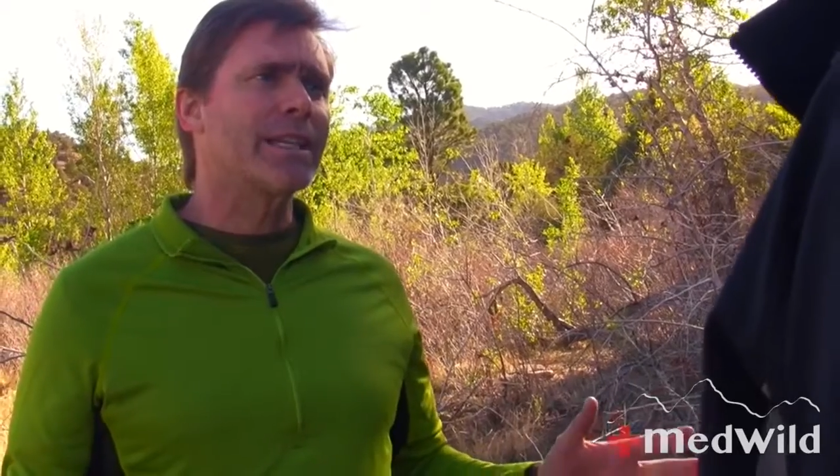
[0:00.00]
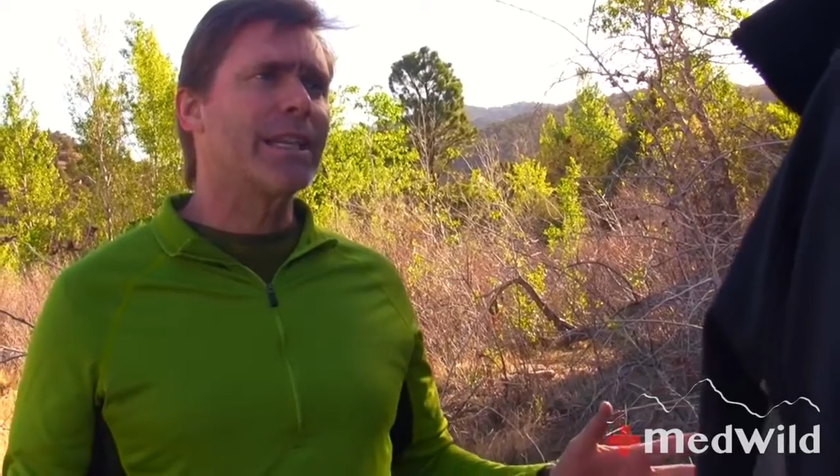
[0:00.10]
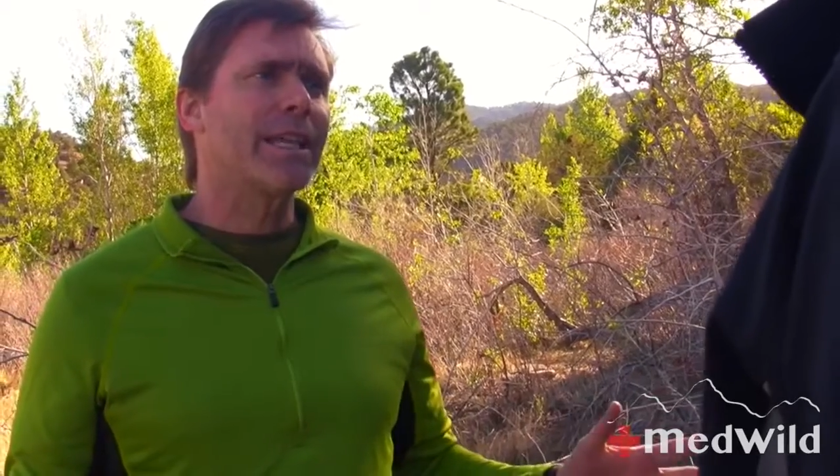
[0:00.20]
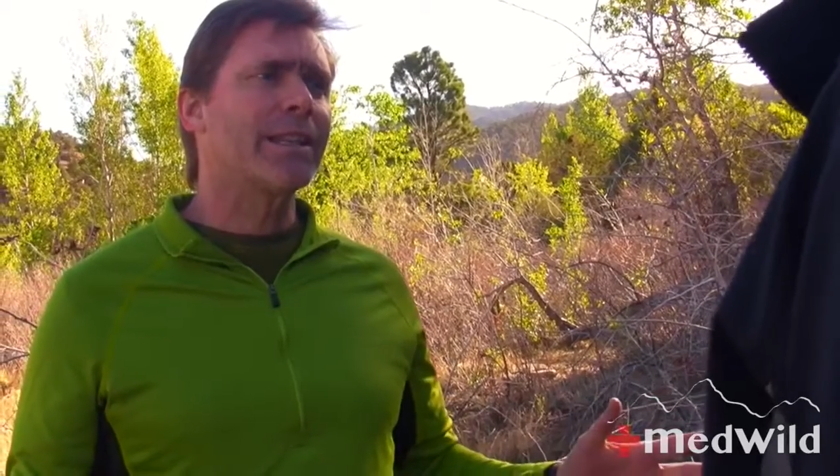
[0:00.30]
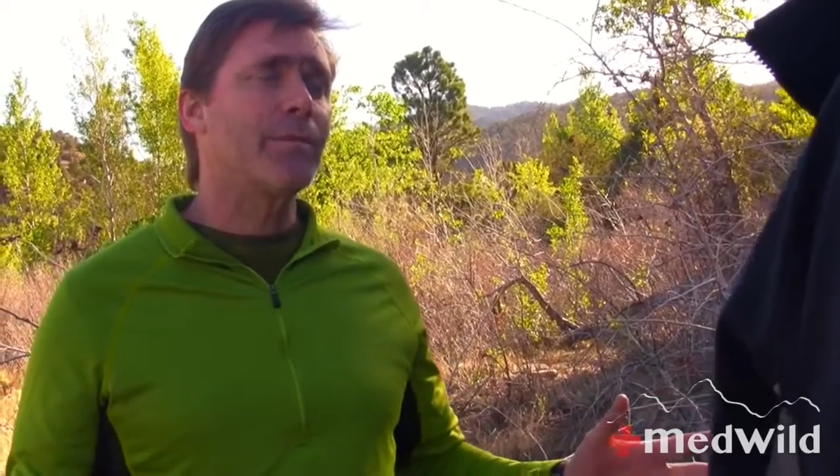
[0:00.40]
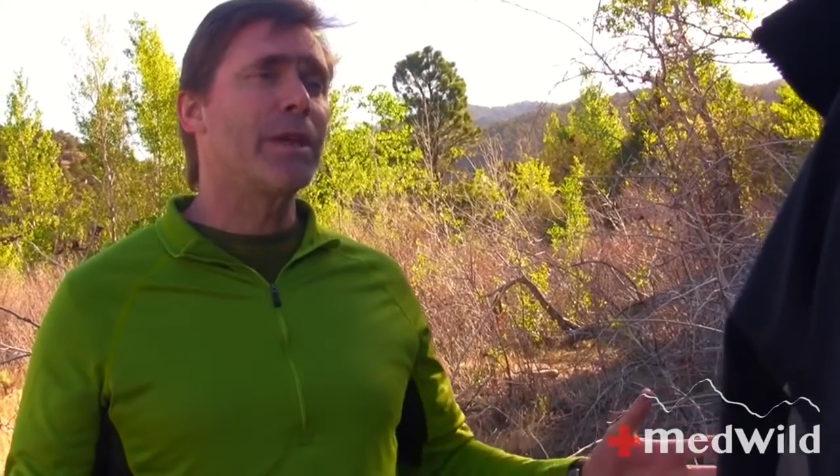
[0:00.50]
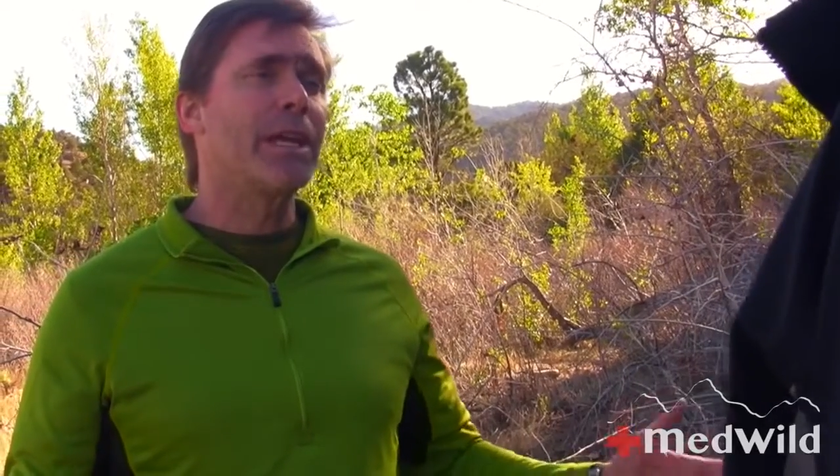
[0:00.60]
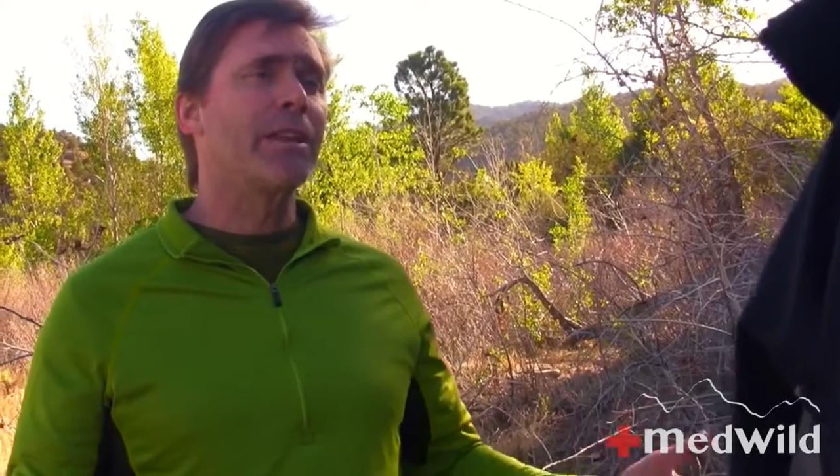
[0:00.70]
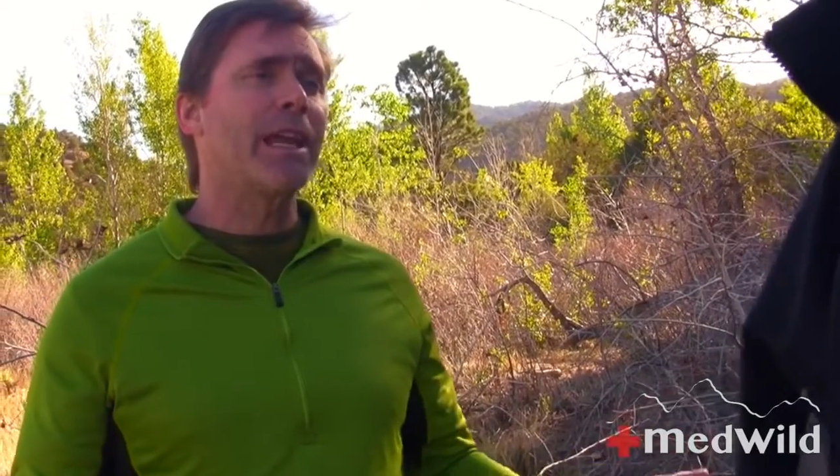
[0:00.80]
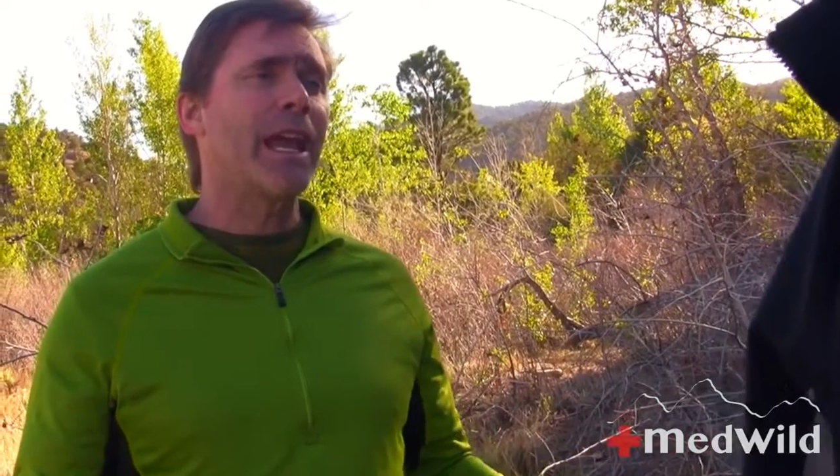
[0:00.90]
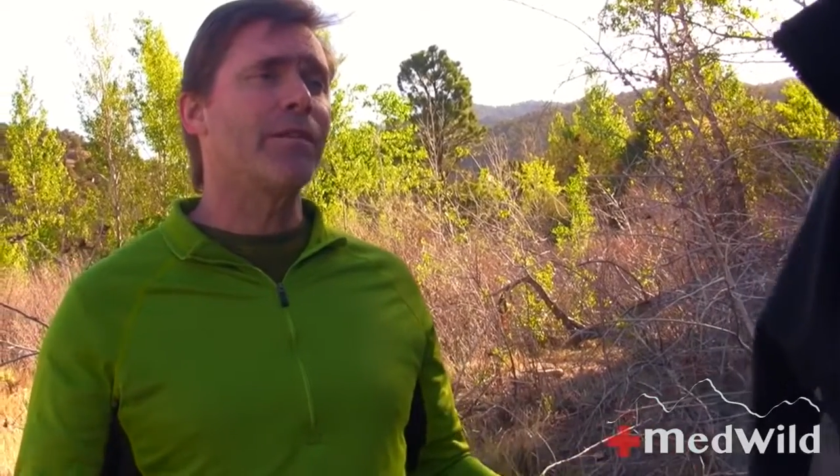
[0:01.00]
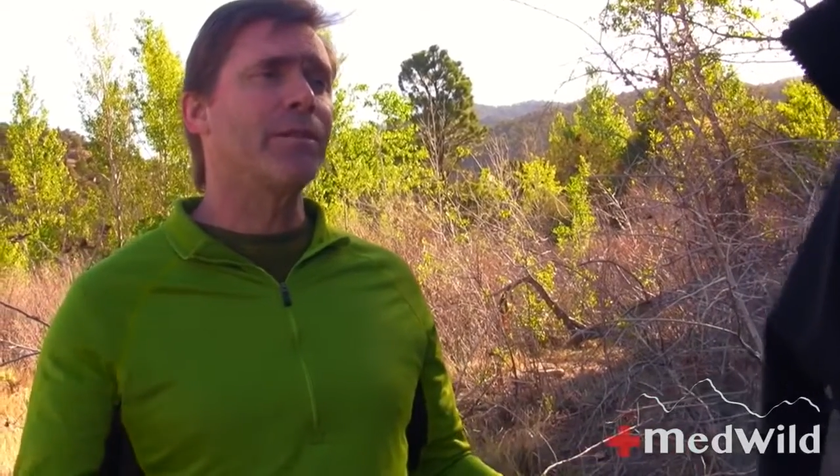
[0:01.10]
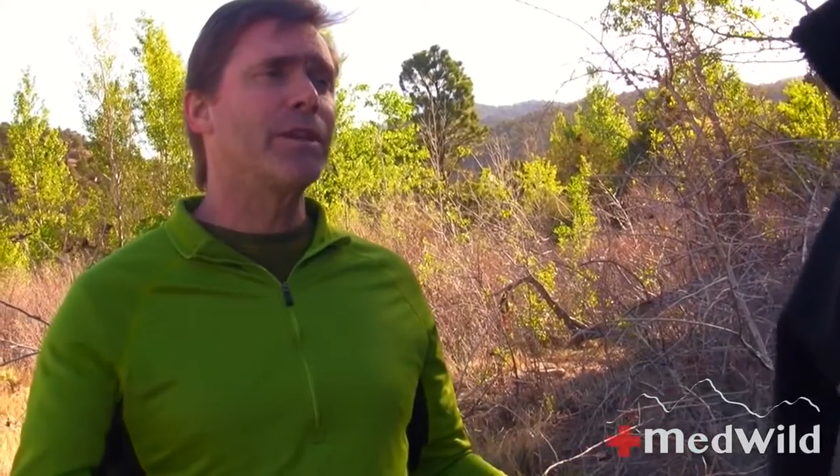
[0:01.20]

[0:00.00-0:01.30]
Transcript: To get them in, they have to